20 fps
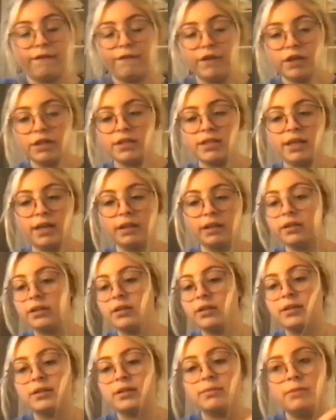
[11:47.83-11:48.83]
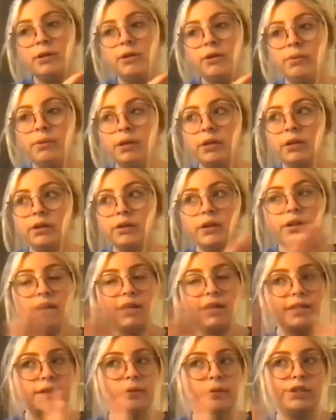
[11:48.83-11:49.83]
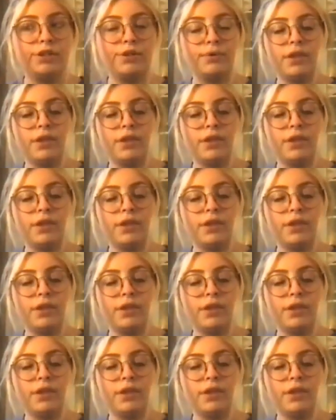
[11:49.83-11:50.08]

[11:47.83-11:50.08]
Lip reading: first arrondissement? What are the things I want to do